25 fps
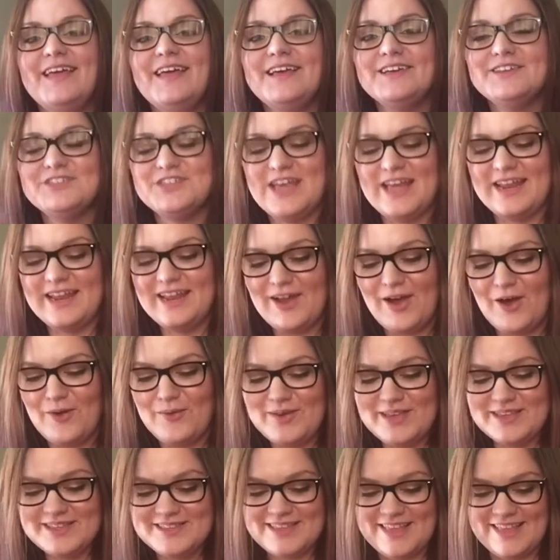Shannon
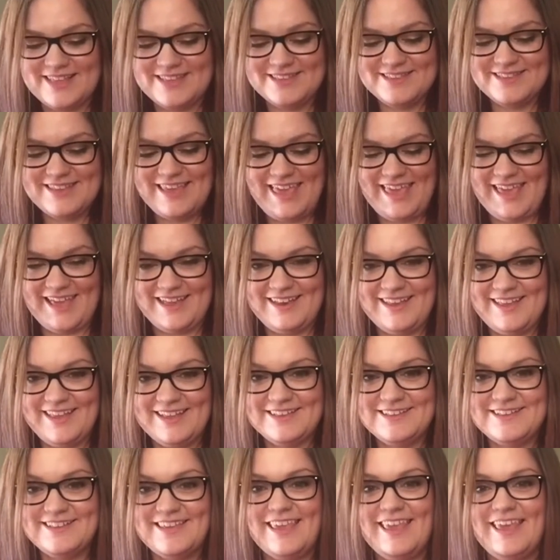always sends candy
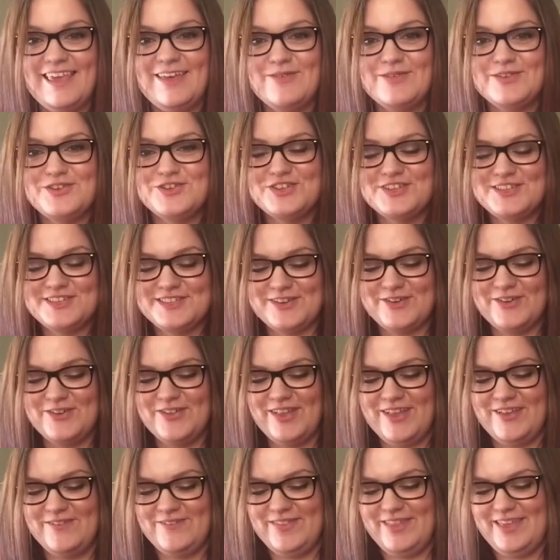and tea, which is so
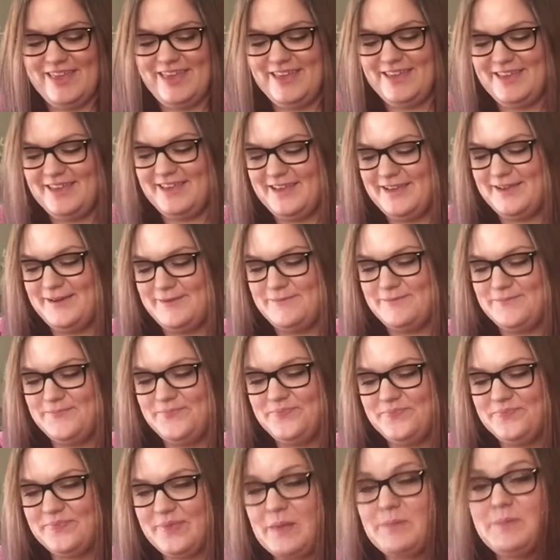lovely.
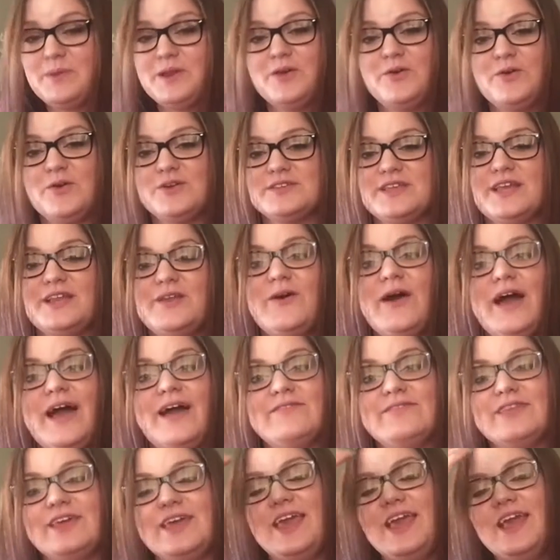But of course I don't
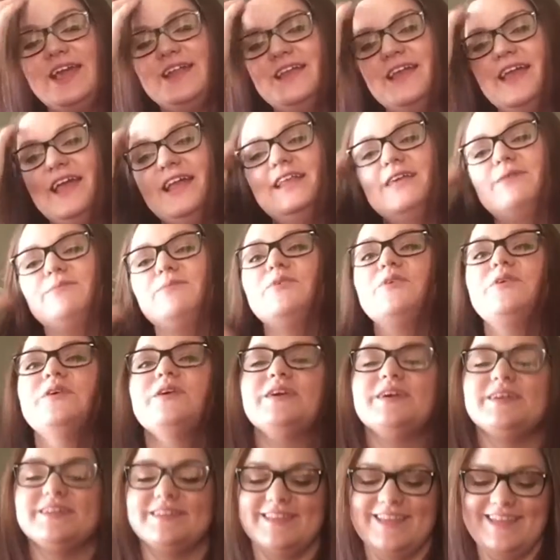have the candy
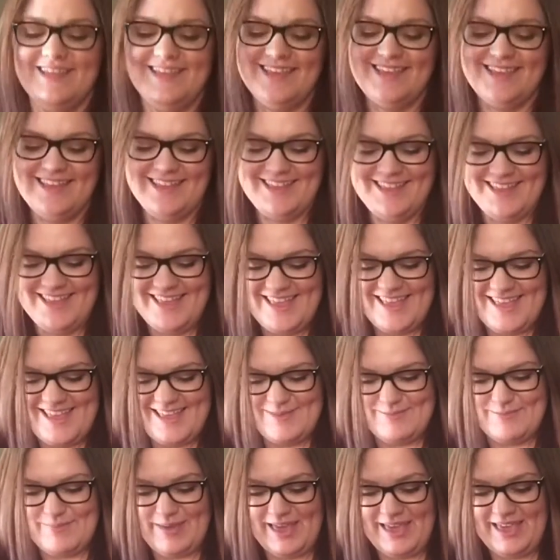anymore.
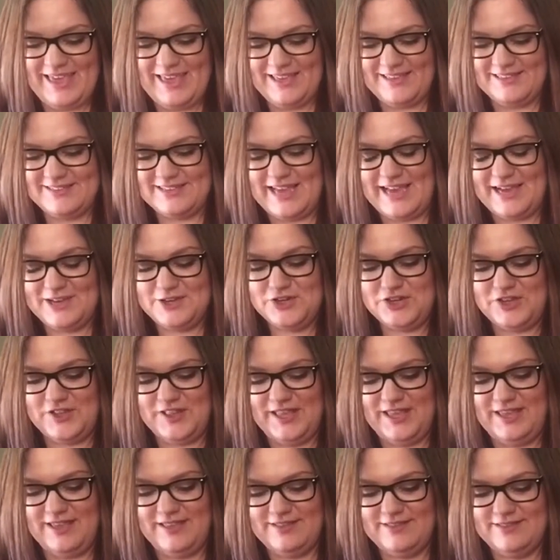My kids
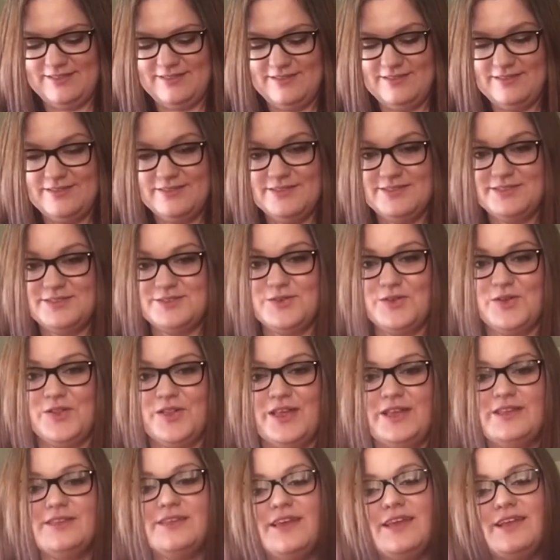actually stole
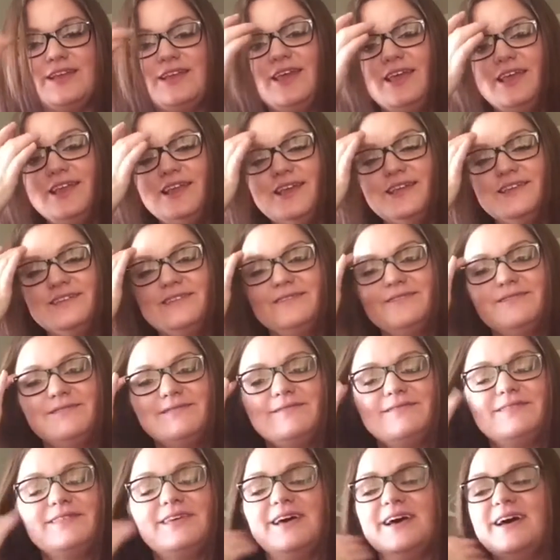it and ate it.
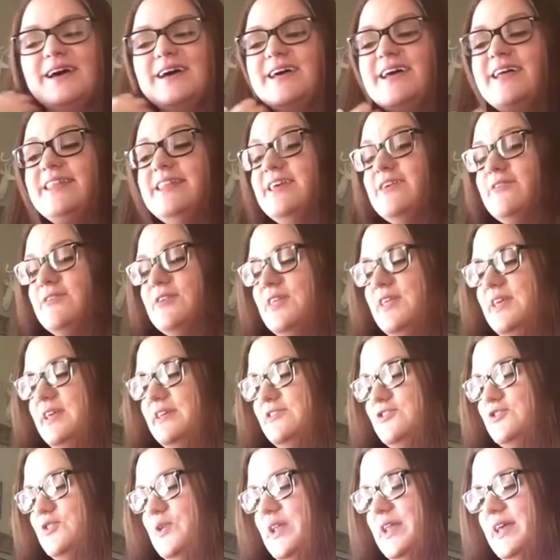And they really
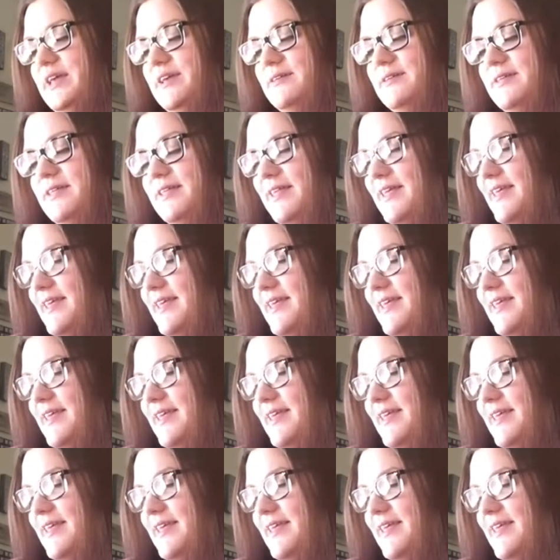enjoyed it.